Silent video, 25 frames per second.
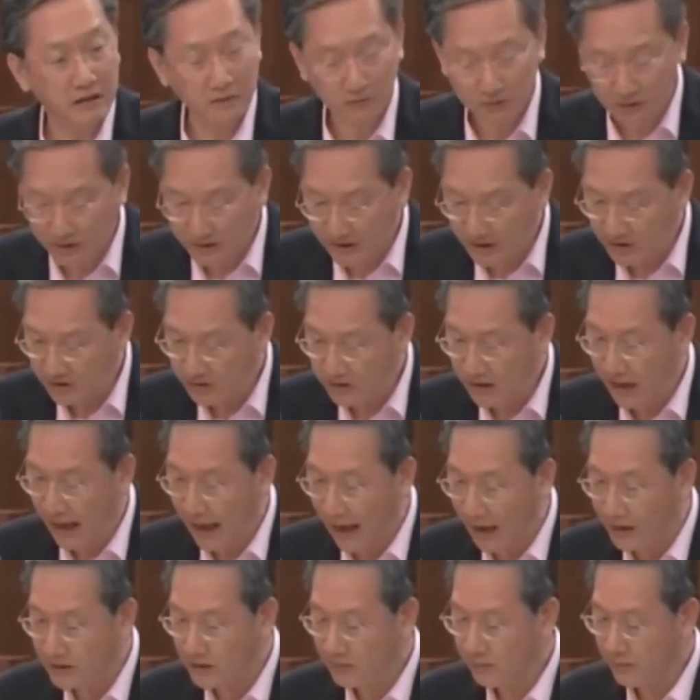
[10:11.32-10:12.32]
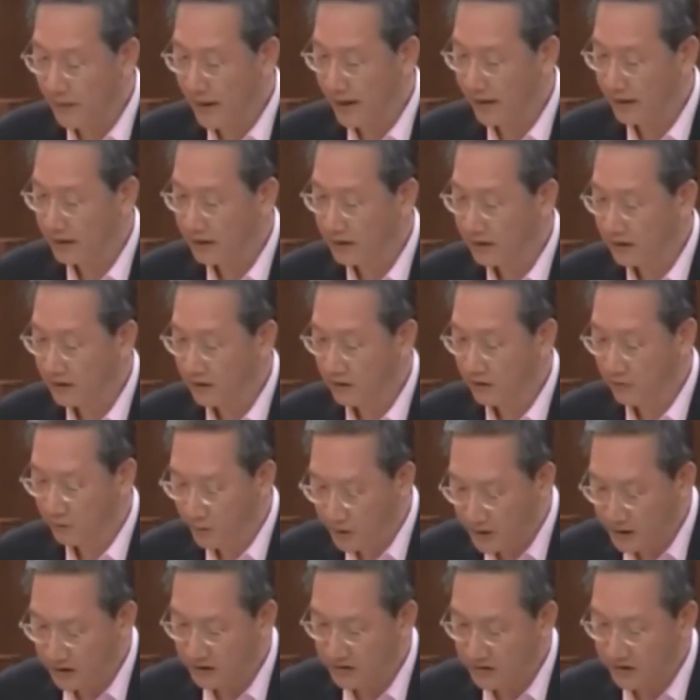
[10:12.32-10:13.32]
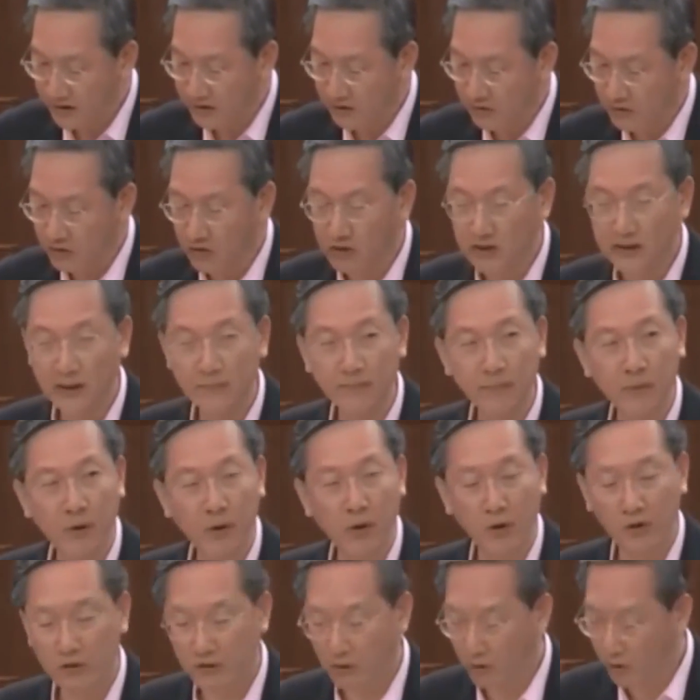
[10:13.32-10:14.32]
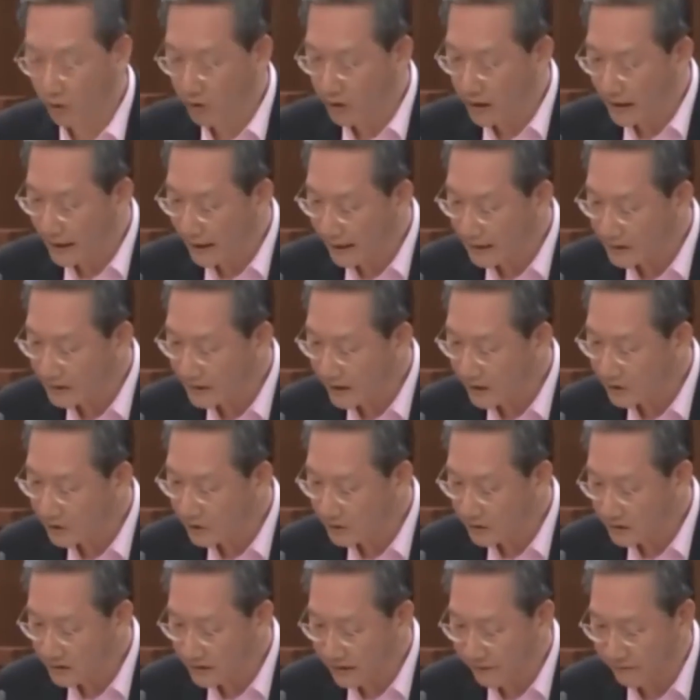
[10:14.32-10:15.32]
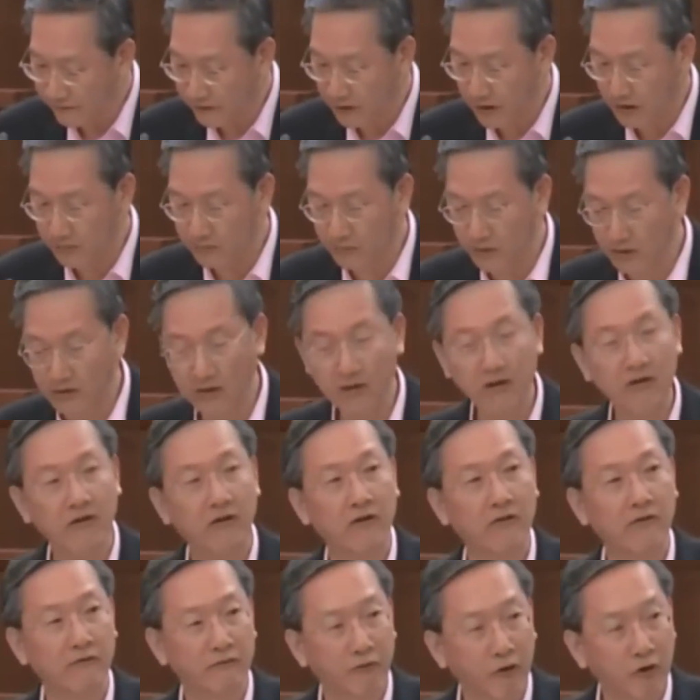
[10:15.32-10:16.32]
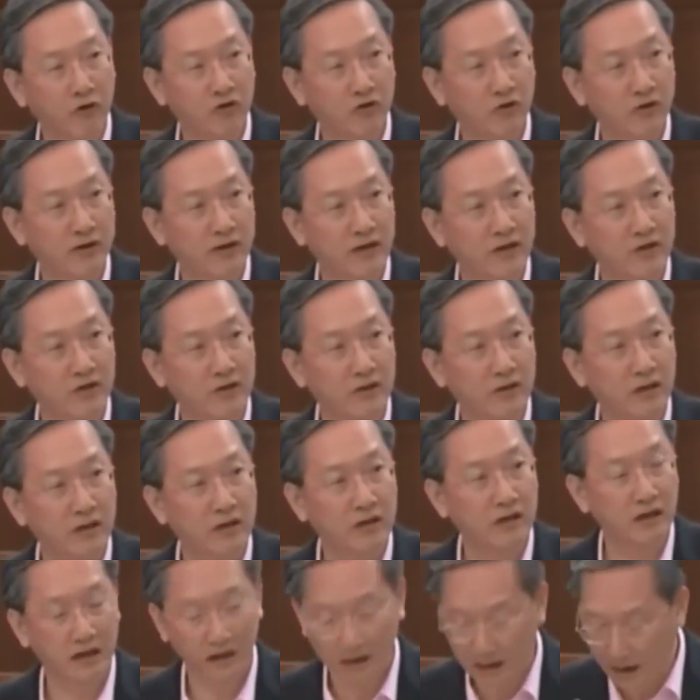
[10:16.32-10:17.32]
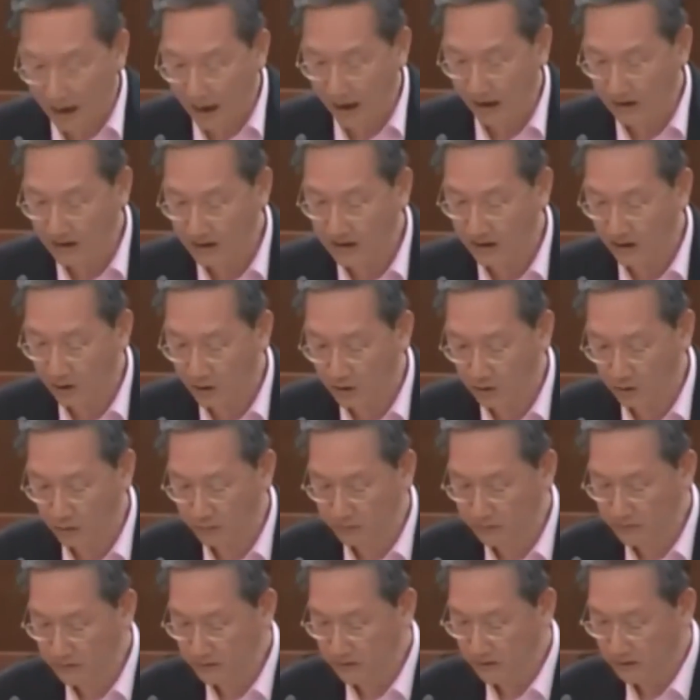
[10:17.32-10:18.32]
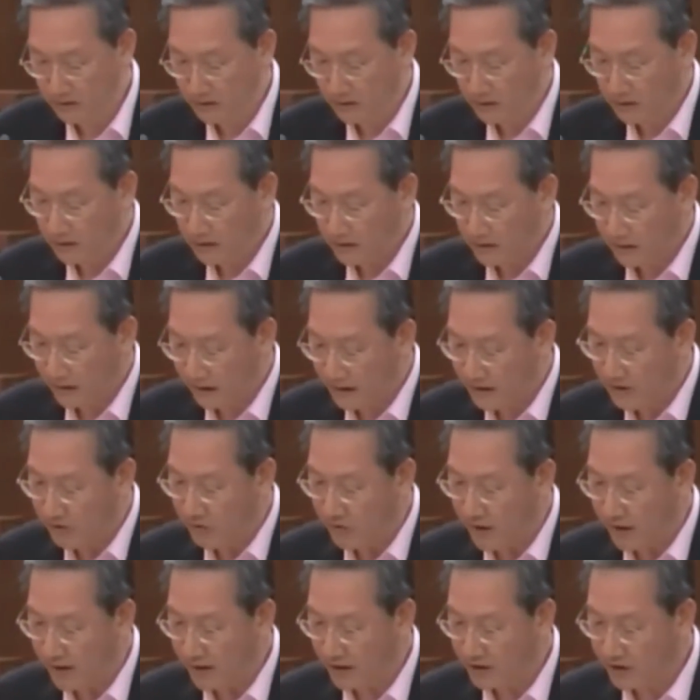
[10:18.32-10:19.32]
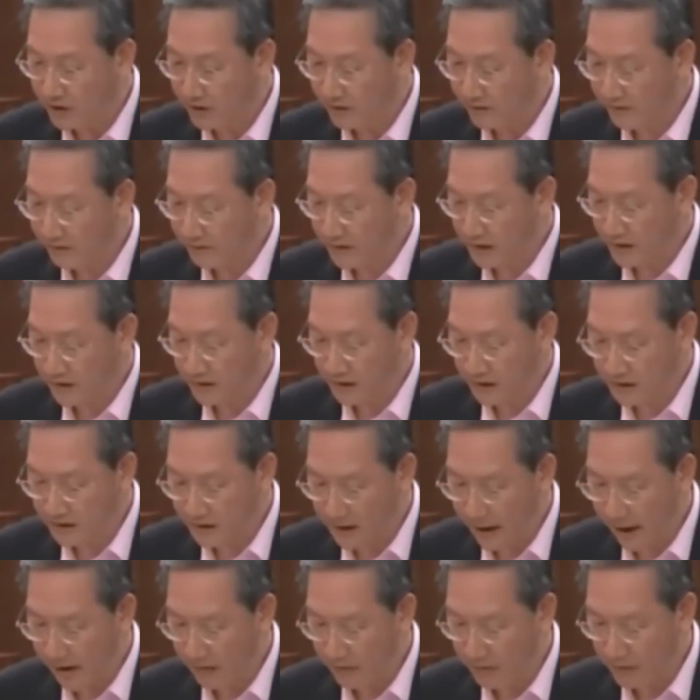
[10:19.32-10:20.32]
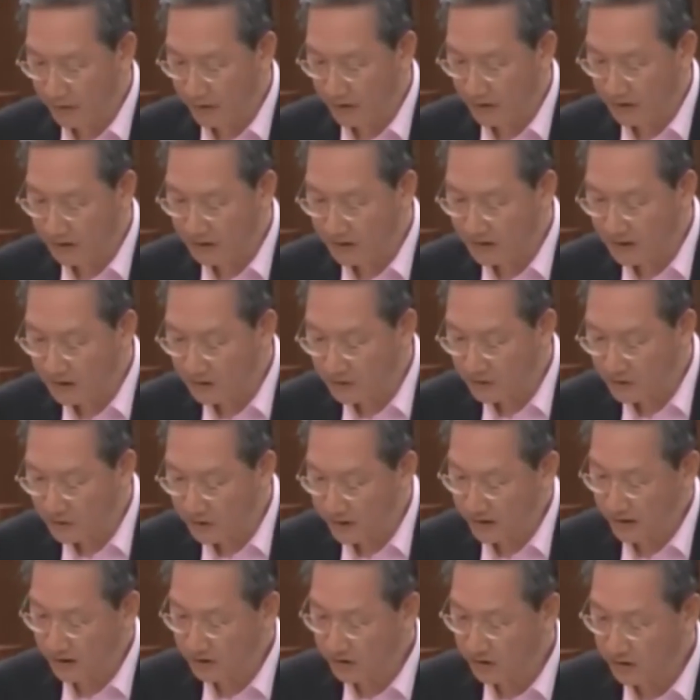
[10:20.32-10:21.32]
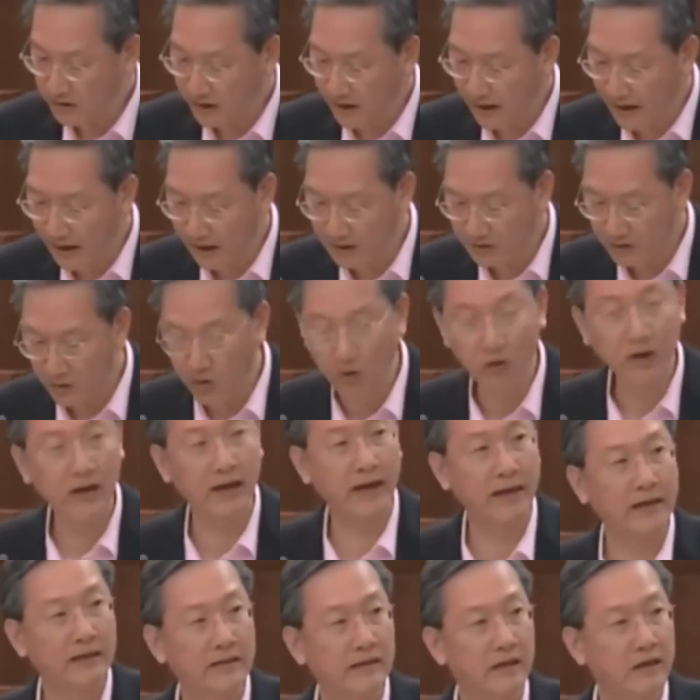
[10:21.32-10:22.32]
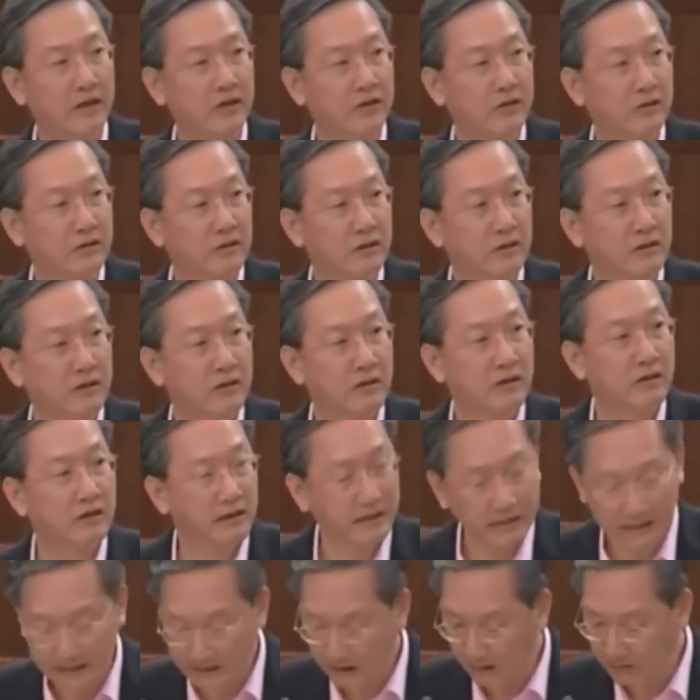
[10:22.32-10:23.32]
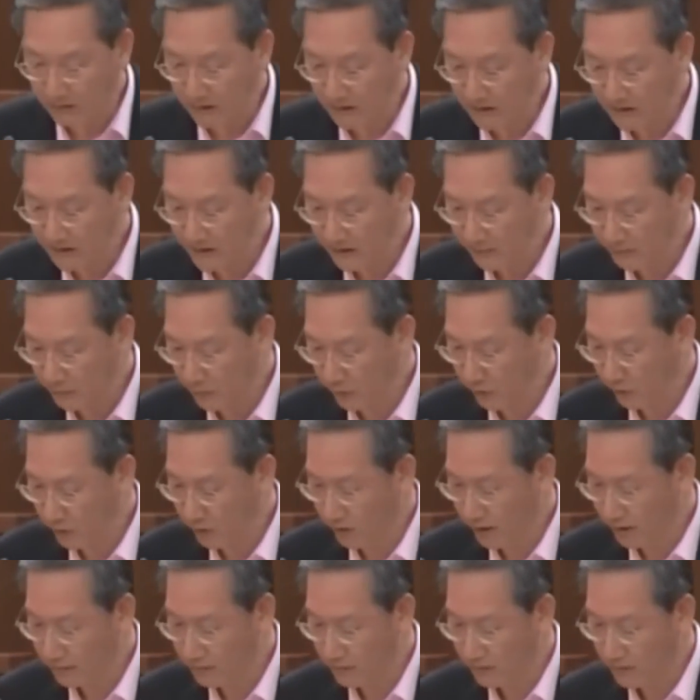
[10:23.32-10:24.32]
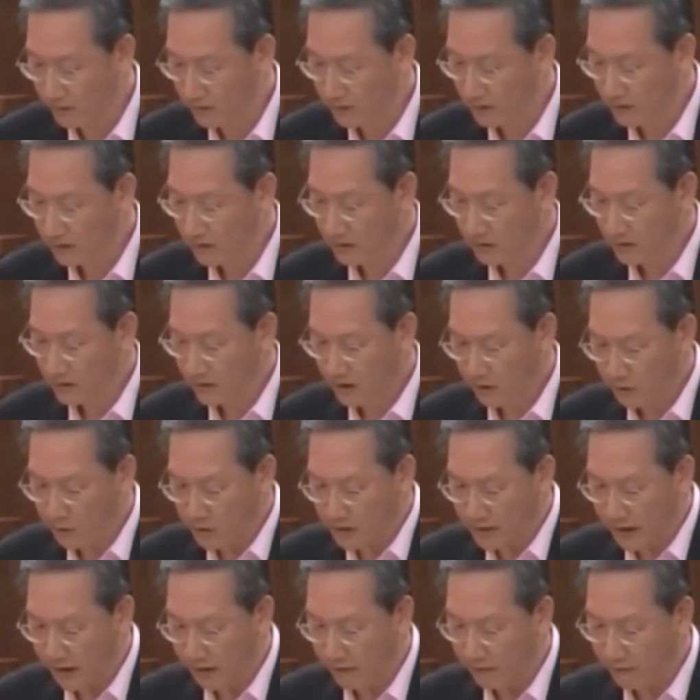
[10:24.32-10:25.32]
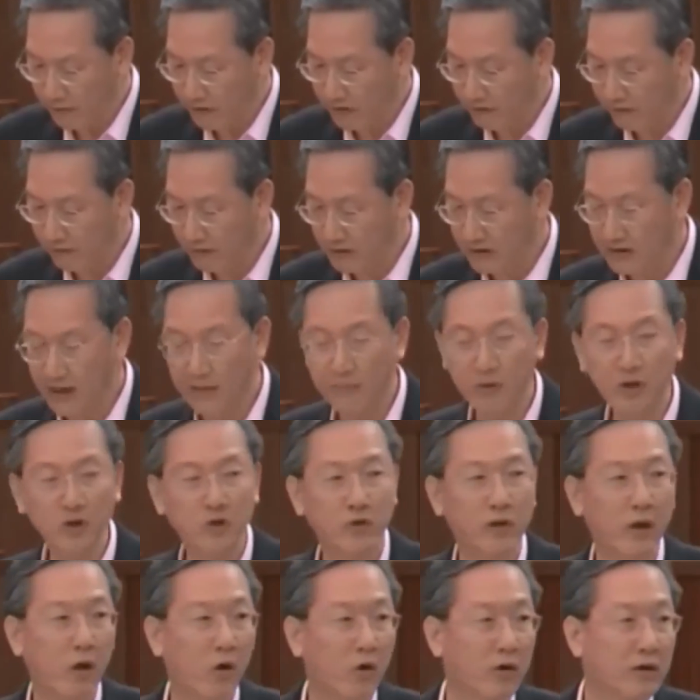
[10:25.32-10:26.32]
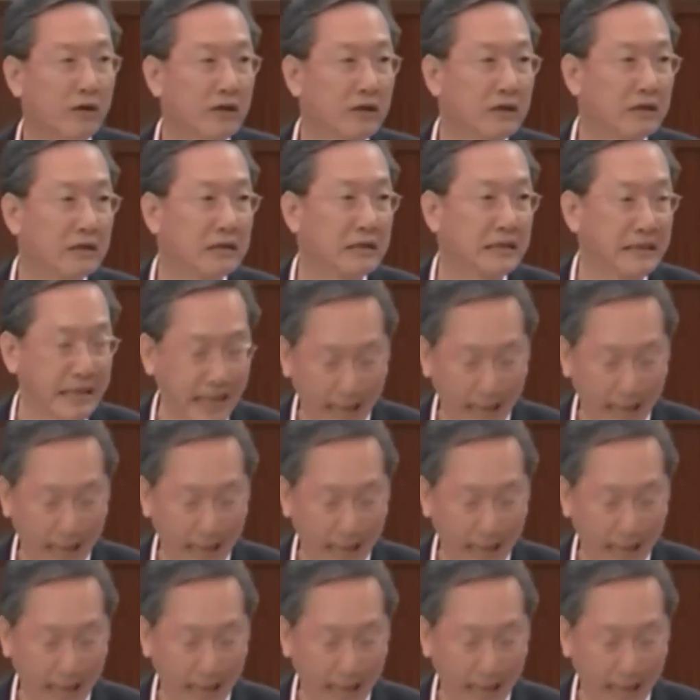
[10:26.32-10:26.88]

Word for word: Traditional Arts Plan will continue to support organizational development for traditional arts groups. A new initiative in this area is the Traditional Arts Organization Consultancy Program. It was held for the first time between August